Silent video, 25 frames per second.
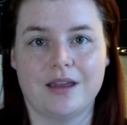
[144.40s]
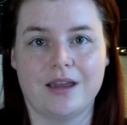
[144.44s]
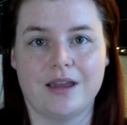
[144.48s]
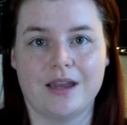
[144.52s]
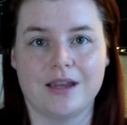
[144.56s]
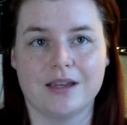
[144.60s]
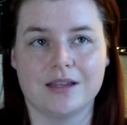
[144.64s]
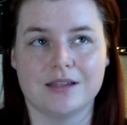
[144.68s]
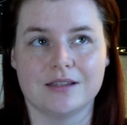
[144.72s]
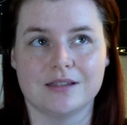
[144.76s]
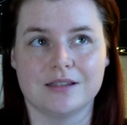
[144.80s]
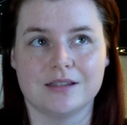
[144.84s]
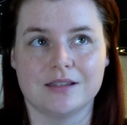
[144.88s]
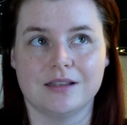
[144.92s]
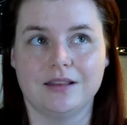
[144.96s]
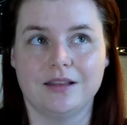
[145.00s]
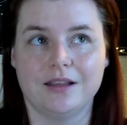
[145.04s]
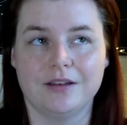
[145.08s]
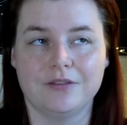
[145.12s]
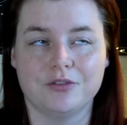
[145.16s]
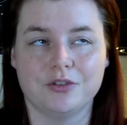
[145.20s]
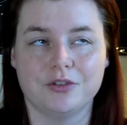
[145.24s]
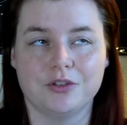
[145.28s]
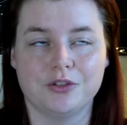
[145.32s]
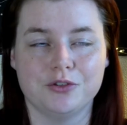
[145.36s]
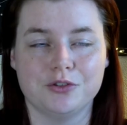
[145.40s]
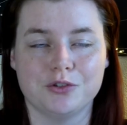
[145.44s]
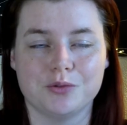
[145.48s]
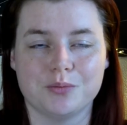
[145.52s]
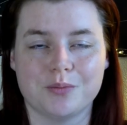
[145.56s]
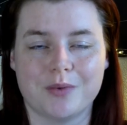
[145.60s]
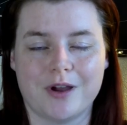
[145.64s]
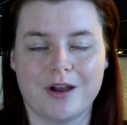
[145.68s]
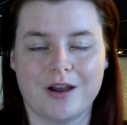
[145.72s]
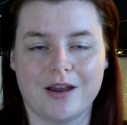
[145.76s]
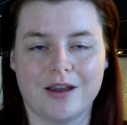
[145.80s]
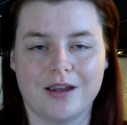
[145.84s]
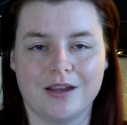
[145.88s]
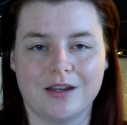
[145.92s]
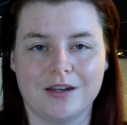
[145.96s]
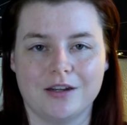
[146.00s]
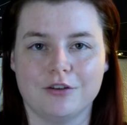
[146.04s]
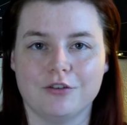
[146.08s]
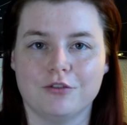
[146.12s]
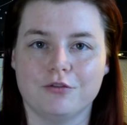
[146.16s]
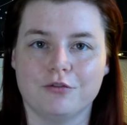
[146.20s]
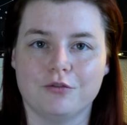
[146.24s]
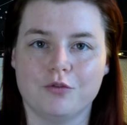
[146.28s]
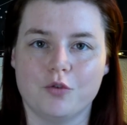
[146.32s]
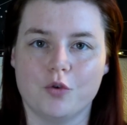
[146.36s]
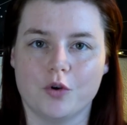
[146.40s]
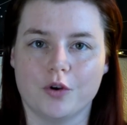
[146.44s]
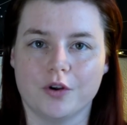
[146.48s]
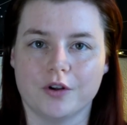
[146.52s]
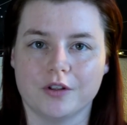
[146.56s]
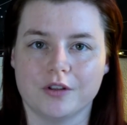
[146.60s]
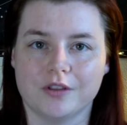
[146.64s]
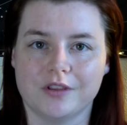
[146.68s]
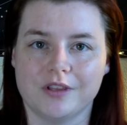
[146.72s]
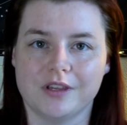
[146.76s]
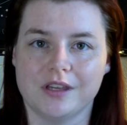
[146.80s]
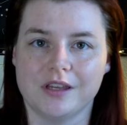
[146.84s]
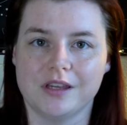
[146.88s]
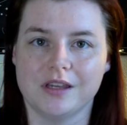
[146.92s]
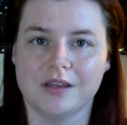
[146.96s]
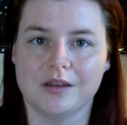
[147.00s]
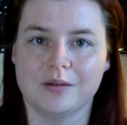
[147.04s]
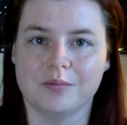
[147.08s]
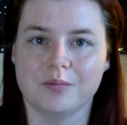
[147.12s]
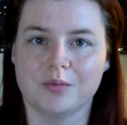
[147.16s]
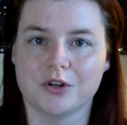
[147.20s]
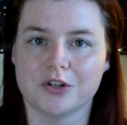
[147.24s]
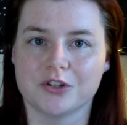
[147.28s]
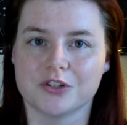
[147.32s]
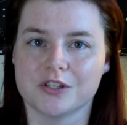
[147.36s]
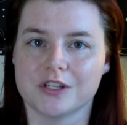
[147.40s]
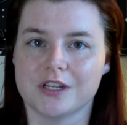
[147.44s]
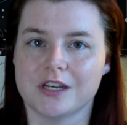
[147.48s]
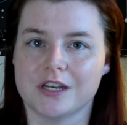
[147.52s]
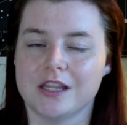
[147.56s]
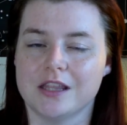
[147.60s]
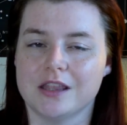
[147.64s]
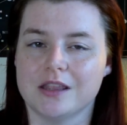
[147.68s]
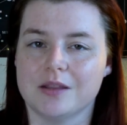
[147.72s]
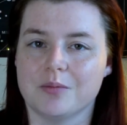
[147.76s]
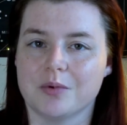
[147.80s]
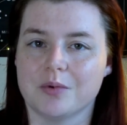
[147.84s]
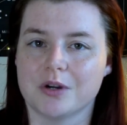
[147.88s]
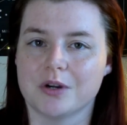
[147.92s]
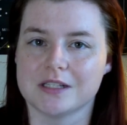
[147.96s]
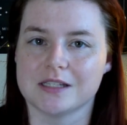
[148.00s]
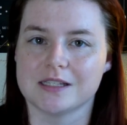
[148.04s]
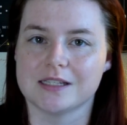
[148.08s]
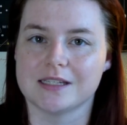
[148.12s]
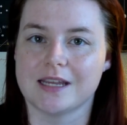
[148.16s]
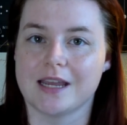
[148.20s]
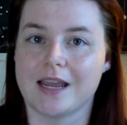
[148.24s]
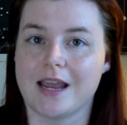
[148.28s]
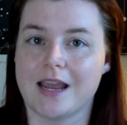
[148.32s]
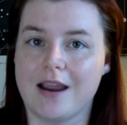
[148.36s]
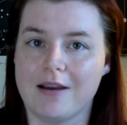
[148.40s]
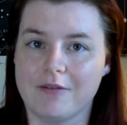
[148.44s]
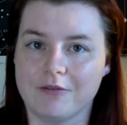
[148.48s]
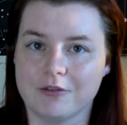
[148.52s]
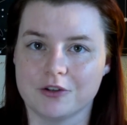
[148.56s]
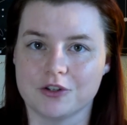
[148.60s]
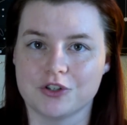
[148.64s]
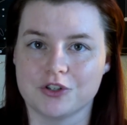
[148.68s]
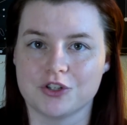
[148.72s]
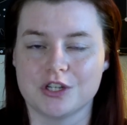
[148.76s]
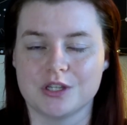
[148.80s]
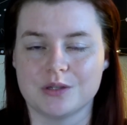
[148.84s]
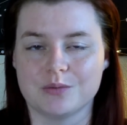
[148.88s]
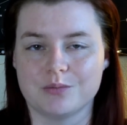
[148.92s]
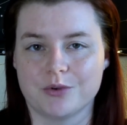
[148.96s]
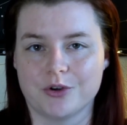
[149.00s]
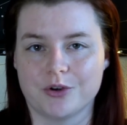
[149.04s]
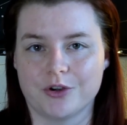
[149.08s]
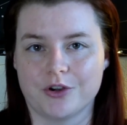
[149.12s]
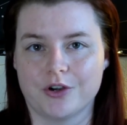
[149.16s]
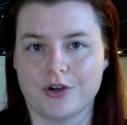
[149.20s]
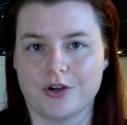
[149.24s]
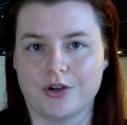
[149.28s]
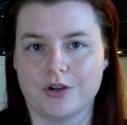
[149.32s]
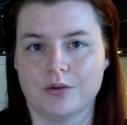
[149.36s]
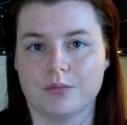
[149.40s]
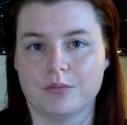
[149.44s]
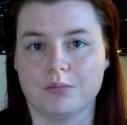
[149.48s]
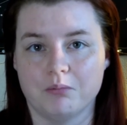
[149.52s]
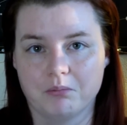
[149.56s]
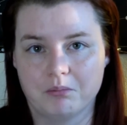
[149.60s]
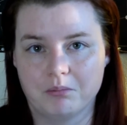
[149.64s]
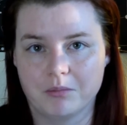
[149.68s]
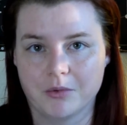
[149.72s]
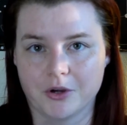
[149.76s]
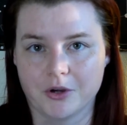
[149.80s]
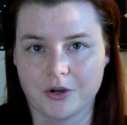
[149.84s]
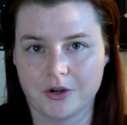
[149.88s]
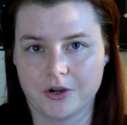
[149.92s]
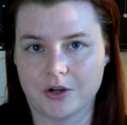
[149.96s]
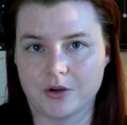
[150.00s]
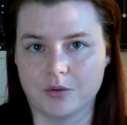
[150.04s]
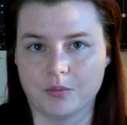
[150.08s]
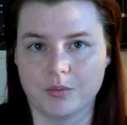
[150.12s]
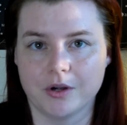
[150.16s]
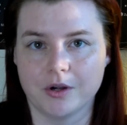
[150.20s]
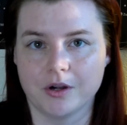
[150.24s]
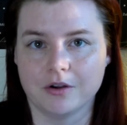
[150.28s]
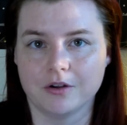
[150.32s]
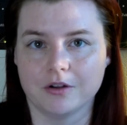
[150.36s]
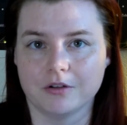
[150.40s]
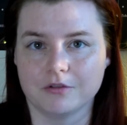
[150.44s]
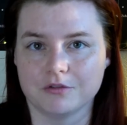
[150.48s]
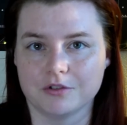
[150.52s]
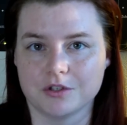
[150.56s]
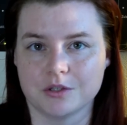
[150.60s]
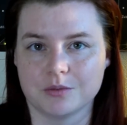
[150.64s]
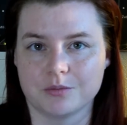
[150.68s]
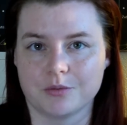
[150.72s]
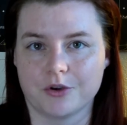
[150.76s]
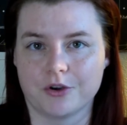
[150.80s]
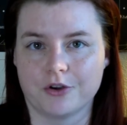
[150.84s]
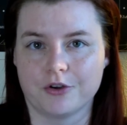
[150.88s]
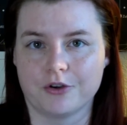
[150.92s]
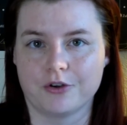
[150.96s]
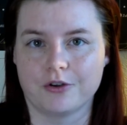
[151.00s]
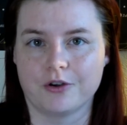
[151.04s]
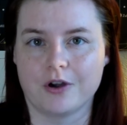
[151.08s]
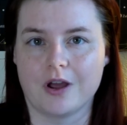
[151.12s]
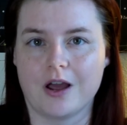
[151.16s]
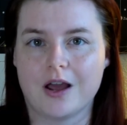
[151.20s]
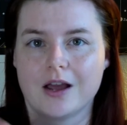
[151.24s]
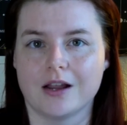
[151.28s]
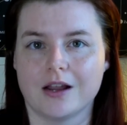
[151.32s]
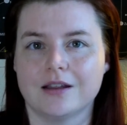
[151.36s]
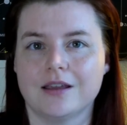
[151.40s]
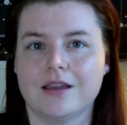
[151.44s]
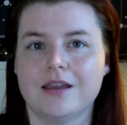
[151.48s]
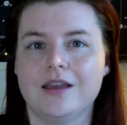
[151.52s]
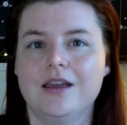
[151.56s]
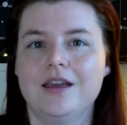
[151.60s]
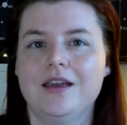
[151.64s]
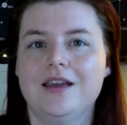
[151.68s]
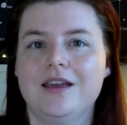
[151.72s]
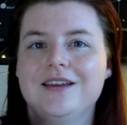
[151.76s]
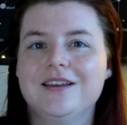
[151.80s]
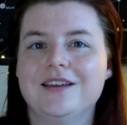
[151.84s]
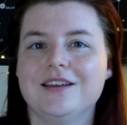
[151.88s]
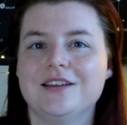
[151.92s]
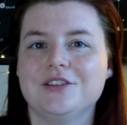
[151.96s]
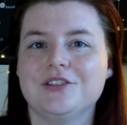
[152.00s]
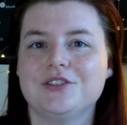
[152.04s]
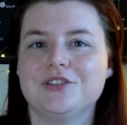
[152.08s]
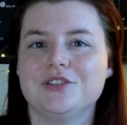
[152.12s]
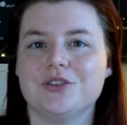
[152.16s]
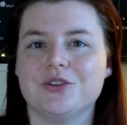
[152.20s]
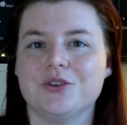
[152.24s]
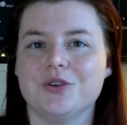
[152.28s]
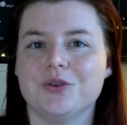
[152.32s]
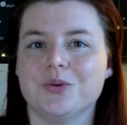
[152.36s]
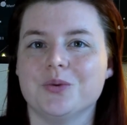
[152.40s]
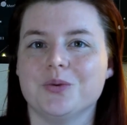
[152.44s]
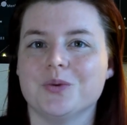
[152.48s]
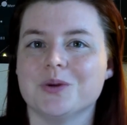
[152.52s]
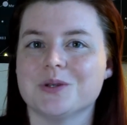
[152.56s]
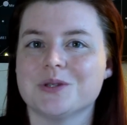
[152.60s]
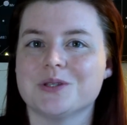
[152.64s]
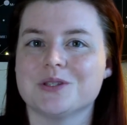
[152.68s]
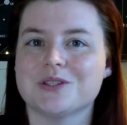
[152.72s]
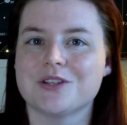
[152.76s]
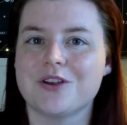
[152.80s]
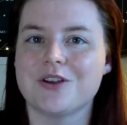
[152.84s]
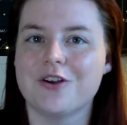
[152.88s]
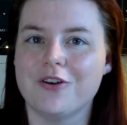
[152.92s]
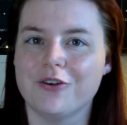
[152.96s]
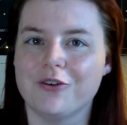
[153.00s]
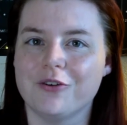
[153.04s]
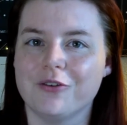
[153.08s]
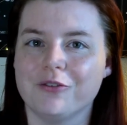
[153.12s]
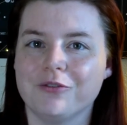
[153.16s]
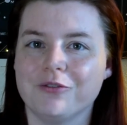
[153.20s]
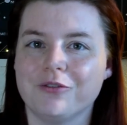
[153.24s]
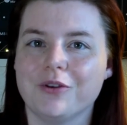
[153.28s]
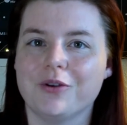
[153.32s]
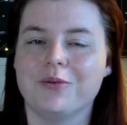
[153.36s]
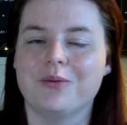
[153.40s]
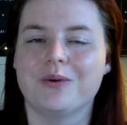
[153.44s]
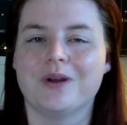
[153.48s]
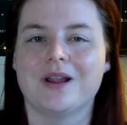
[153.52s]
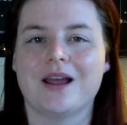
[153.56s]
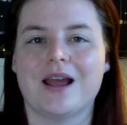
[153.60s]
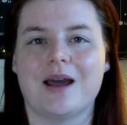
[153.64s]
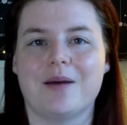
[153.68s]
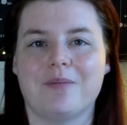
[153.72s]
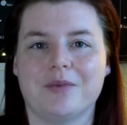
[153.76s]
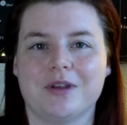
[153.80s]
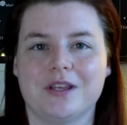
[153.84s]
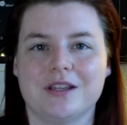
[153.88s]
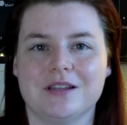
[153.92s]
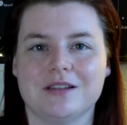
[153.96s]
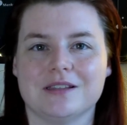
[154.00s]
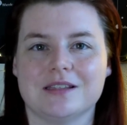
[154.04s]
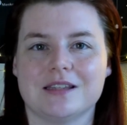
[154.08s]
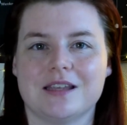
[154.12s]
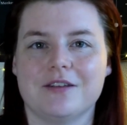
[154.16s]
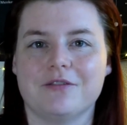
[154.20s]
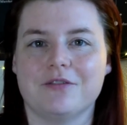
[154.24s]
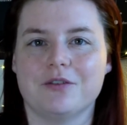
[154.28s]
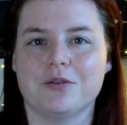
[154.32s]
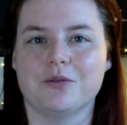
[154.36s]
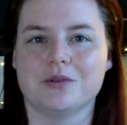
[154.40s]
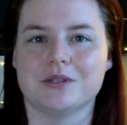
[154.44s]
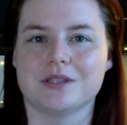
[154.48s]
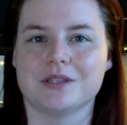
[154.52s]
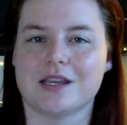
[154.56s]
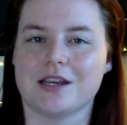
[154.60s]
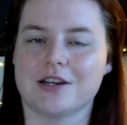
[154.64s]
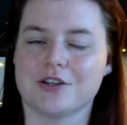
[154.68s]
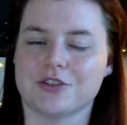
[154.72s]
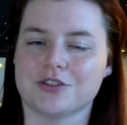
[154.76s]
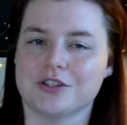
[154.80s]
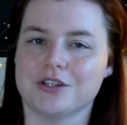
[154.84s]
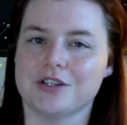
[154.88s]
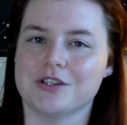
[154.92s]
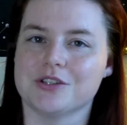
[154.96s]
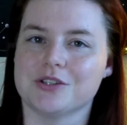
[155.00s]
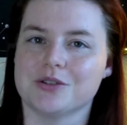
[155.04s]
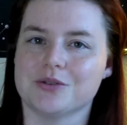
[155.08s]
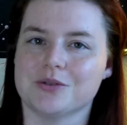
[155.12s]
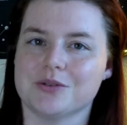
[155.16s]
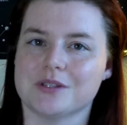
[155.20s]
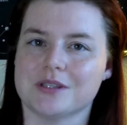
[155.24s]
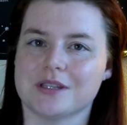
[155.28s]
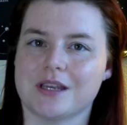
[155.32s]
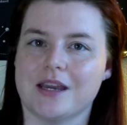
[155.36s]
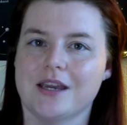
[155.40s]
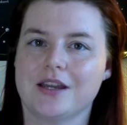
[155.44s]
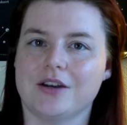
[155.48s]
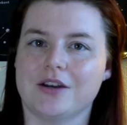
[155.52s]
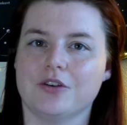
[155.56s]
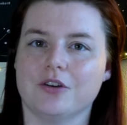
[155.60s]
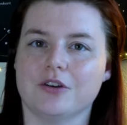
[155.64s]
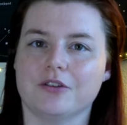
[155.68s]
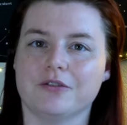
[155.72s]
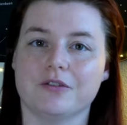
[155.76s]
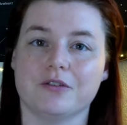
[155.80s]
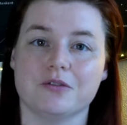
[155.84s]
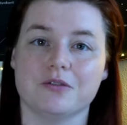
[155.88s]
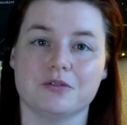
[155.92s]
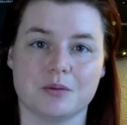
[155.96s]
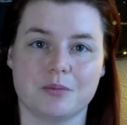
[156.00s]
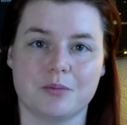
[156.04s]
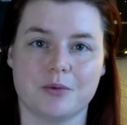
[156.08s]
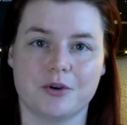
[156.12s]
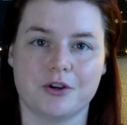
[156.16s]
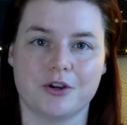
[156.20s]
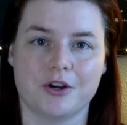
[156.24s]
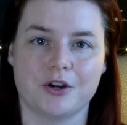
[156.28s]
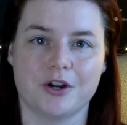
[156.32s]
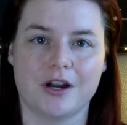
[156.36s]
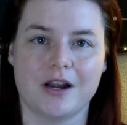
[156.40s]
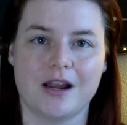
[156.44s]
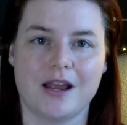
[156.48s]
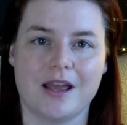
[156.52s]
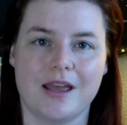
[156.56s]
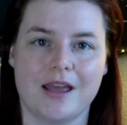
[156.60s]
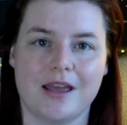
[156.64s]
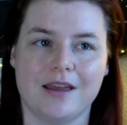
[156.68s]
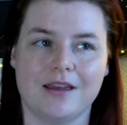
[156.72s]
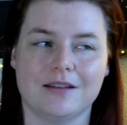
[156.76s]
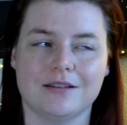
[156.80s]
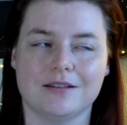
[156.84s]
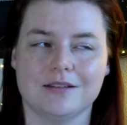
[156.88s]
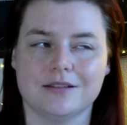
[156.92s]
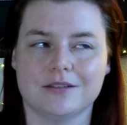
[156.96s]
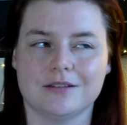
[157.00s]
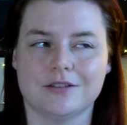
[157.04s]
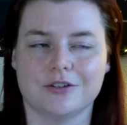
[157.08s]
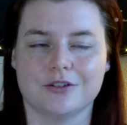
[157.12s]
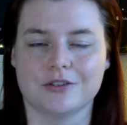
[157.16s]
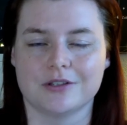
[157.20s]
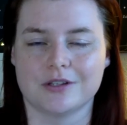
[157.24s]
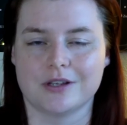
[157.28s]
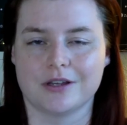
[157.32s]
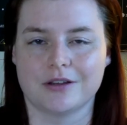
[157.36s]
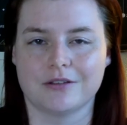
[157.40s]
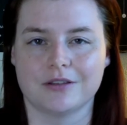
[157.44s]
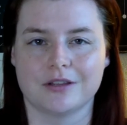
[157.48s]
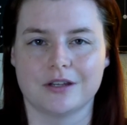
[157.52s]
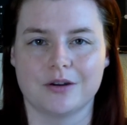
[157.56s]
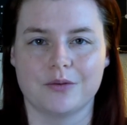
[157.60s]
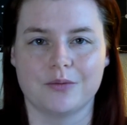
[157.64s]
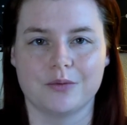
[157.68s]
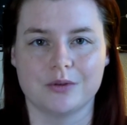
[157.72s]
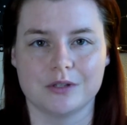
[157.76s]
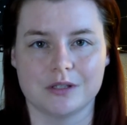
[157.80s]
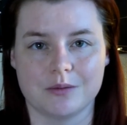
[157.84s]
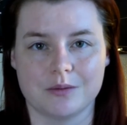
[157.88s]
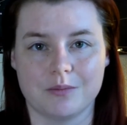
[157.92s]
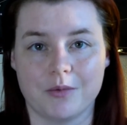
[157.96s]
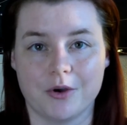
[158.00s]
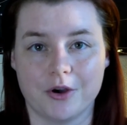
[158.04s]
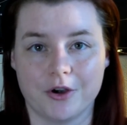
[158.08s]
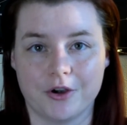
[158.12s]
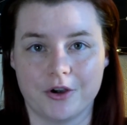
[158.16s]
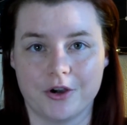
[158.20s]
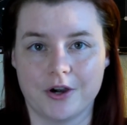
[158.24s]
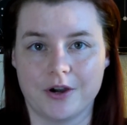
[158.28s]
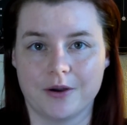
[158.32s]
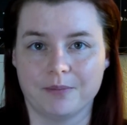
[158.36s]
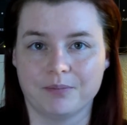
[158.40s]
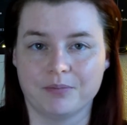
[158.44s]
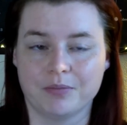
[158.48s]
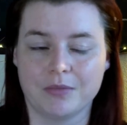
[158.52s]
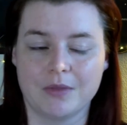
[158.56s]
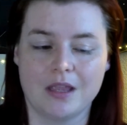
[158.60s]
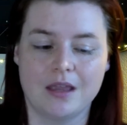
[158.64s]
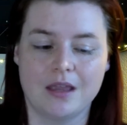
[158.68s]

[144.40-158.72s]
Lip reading: has left clues behind for the person in the present day after she's murdered. We don't know if she's murdered or not, to solve what happened, if it was actually a suicide or if it was a murder. And it turns out that it was a murder,